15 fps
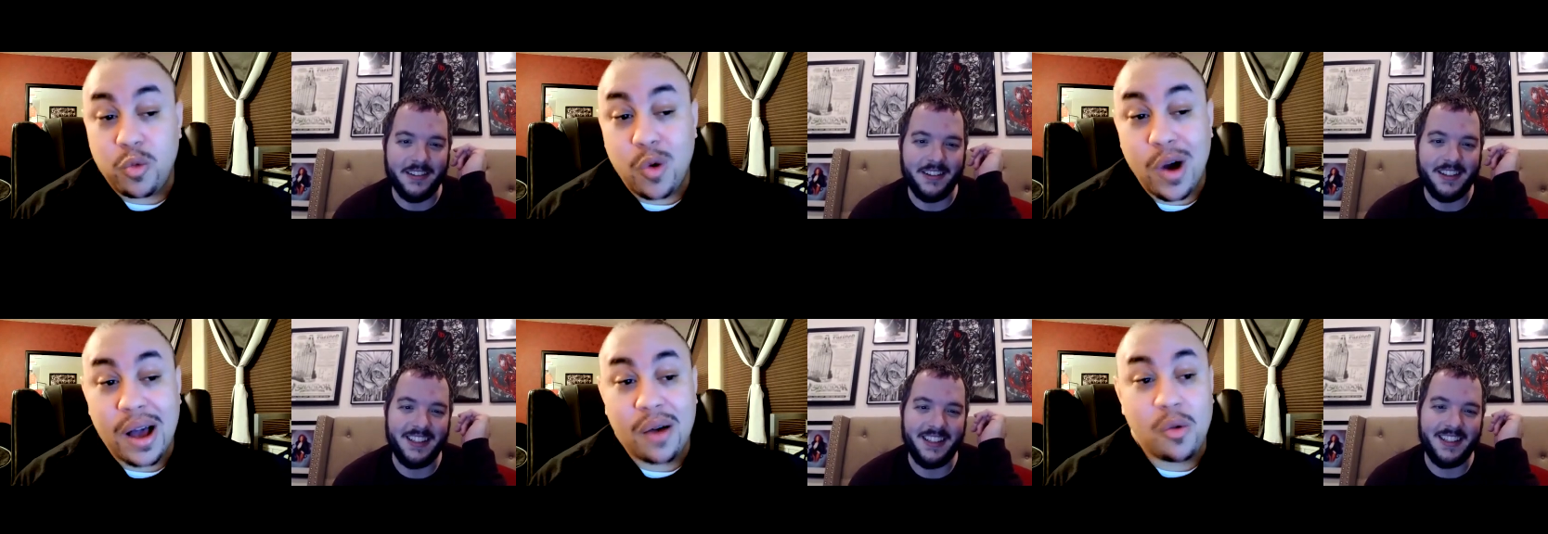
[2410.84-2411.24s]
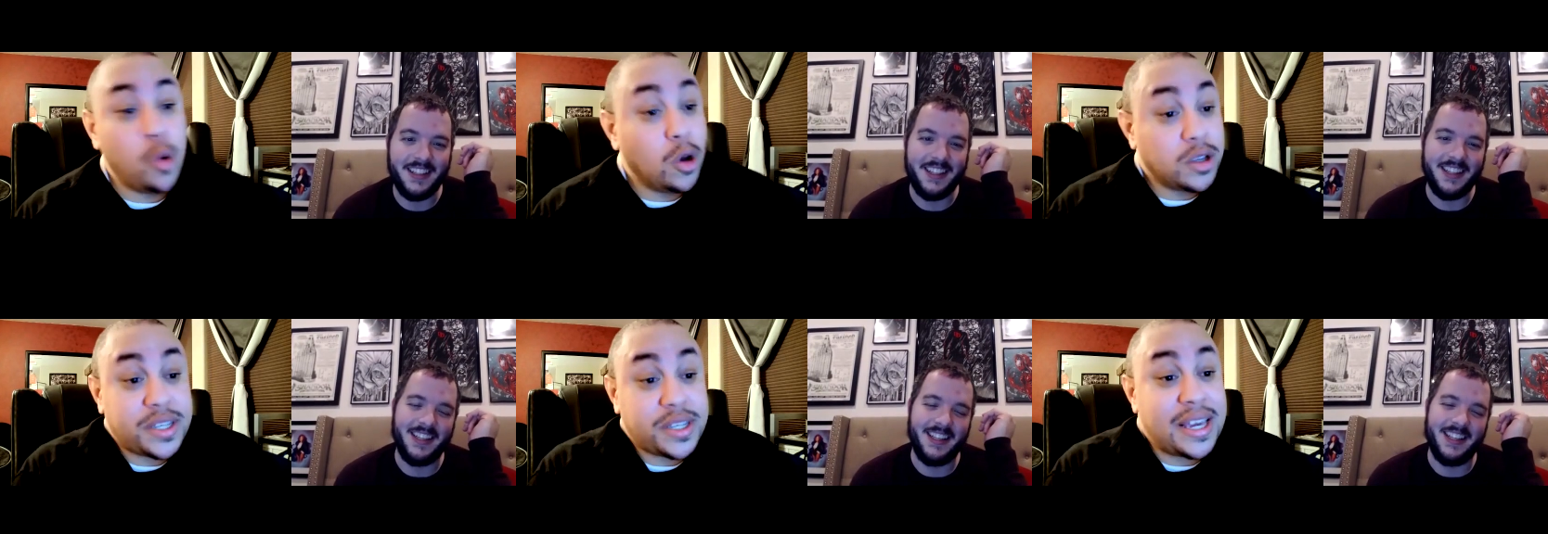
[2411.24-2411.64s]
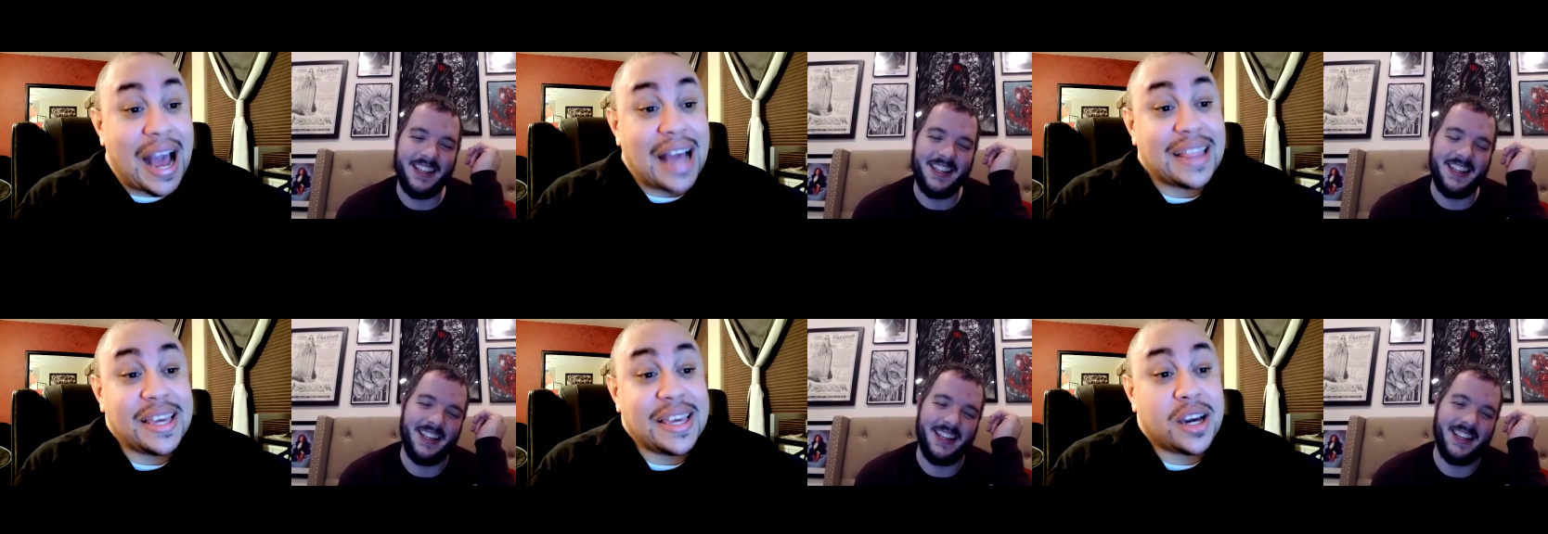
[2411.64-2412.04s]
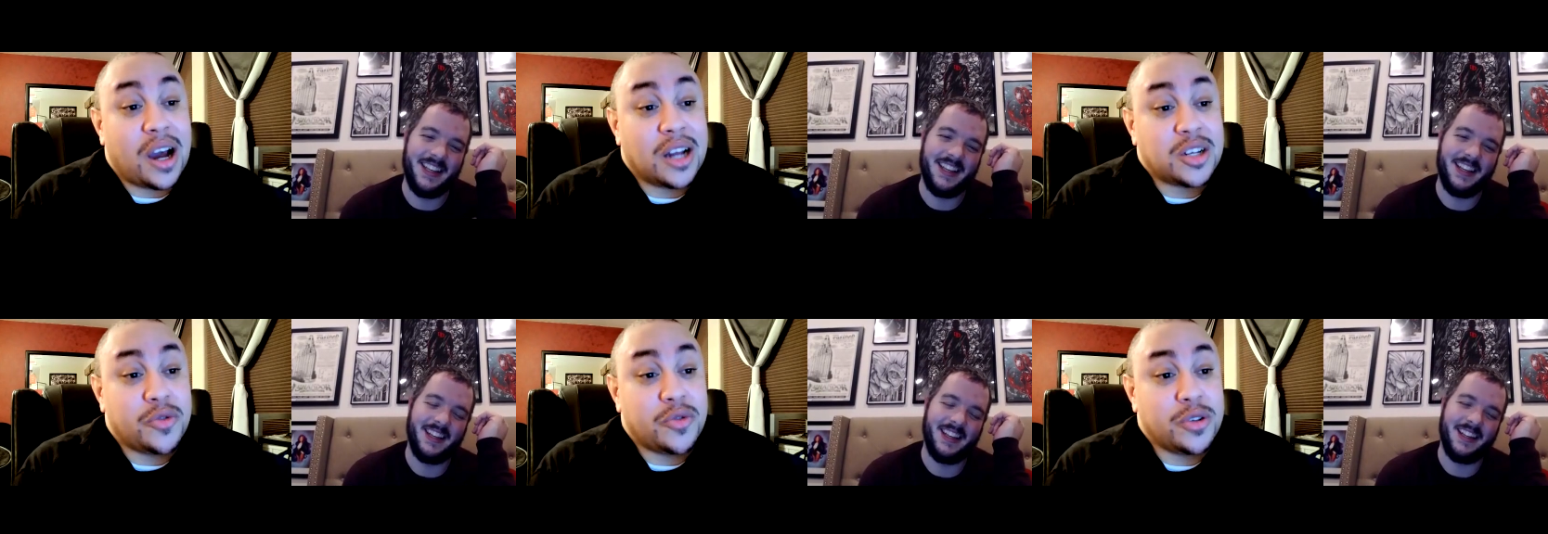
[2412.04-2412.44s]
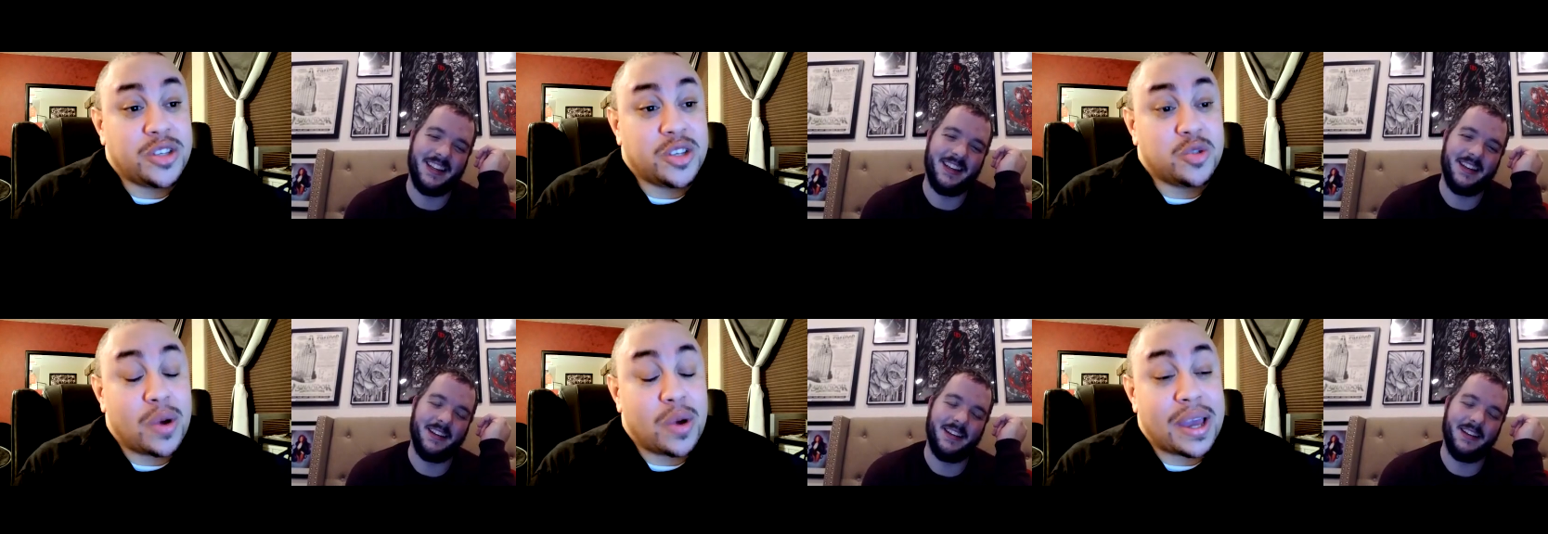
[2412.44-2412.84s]
Speaker 1: Well, we'll see. I think
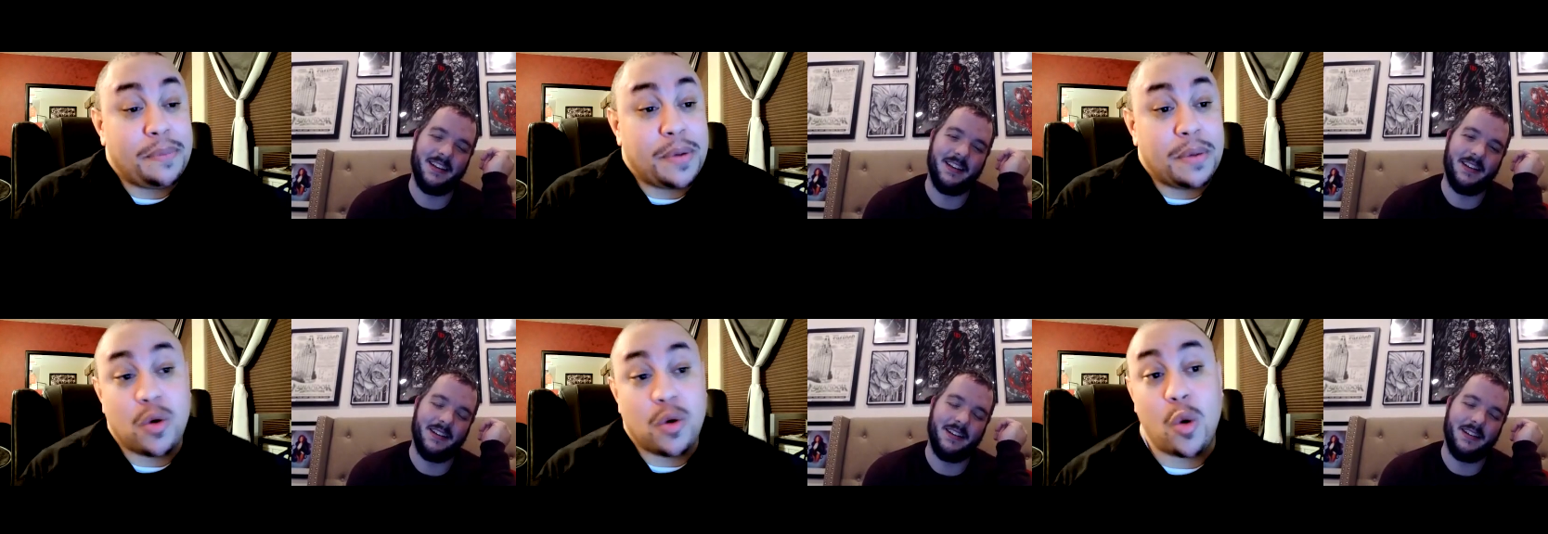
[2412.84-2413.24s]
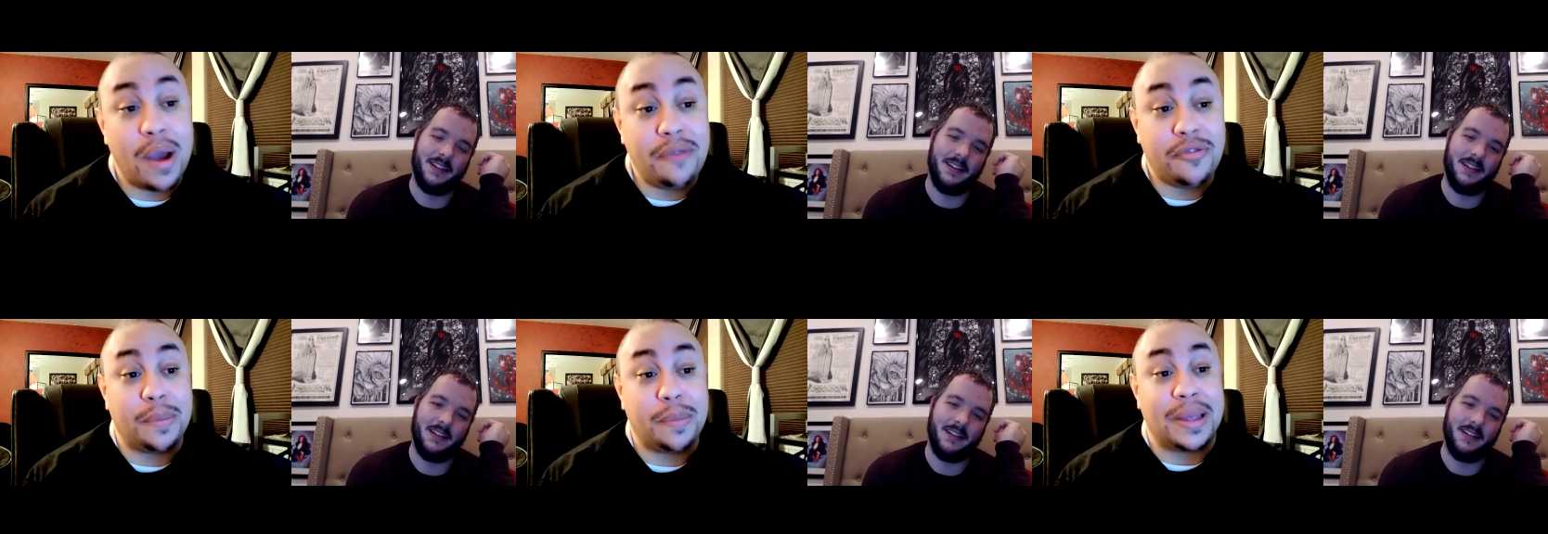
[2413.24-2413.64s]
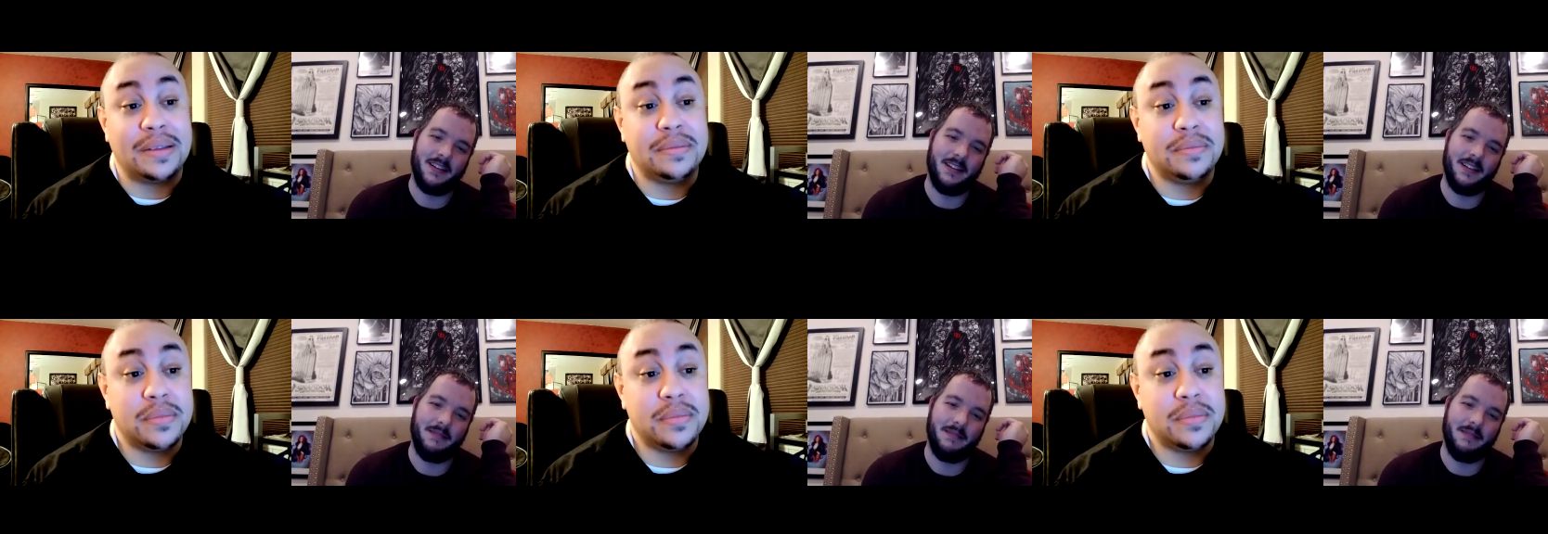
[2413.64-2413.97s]
controversy is what kept people away from it.